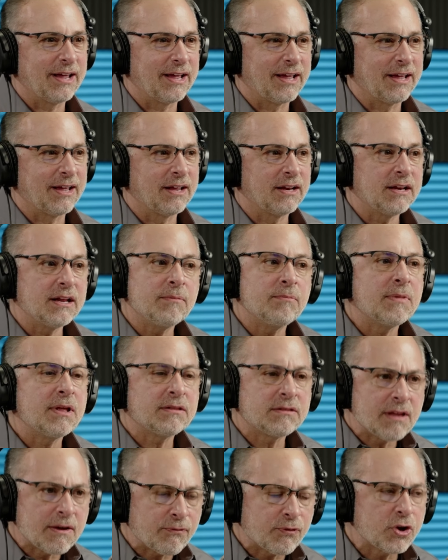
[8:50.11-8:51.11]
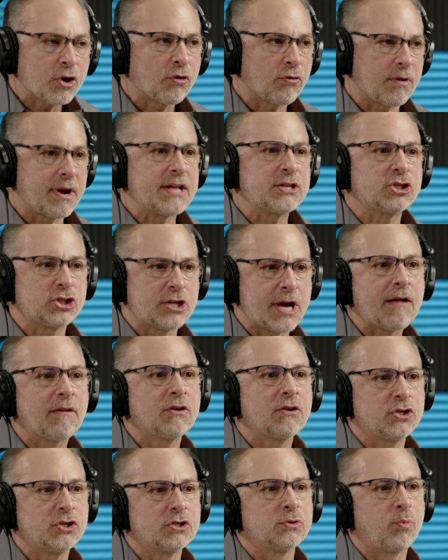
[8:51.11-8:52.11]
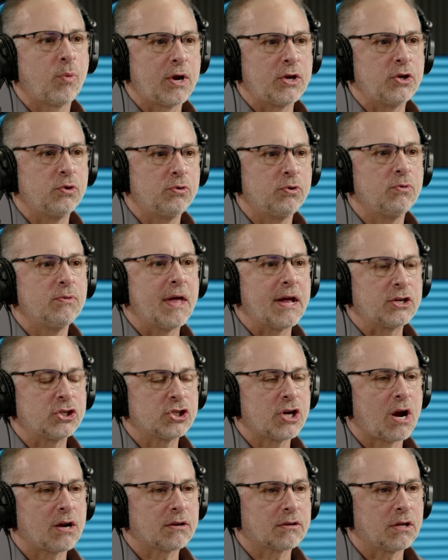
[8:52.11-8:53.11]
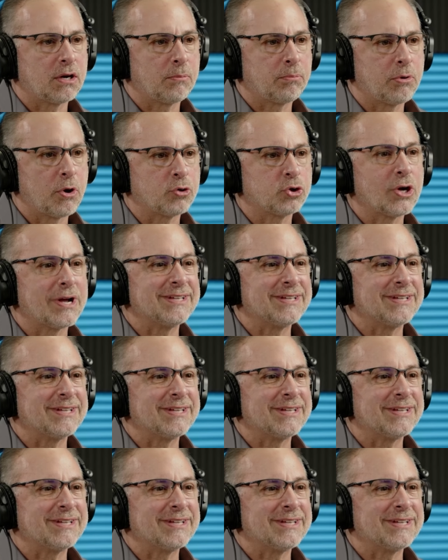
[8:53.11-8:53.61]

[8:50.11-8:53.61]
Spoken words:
And it definitely creates challenges when you do that shotgun approach,